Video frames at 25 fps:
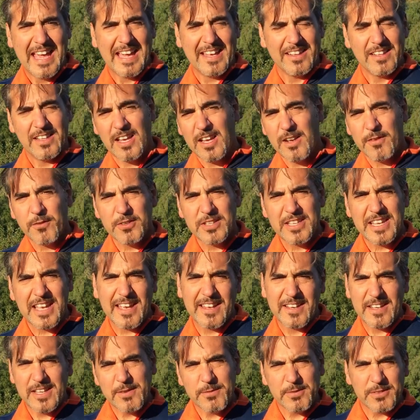and every
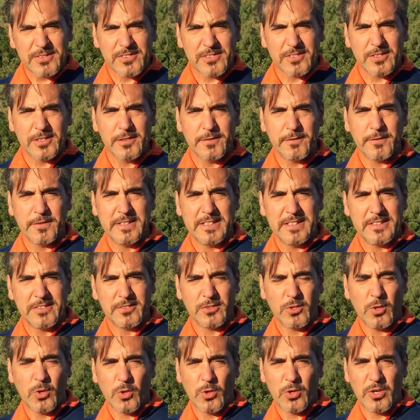uneven
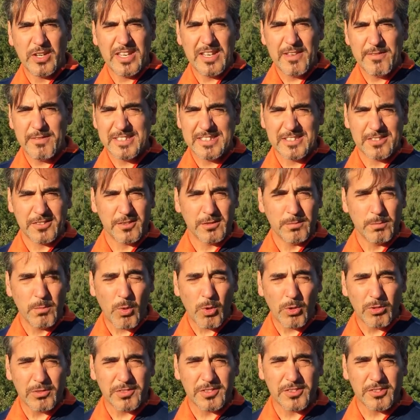surface or even a
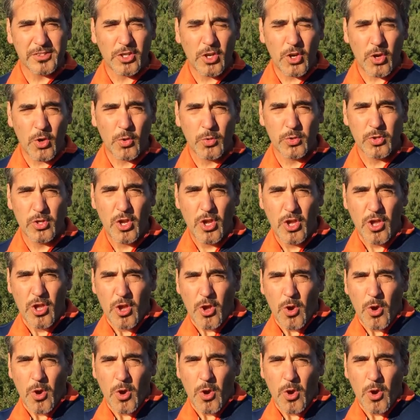small stone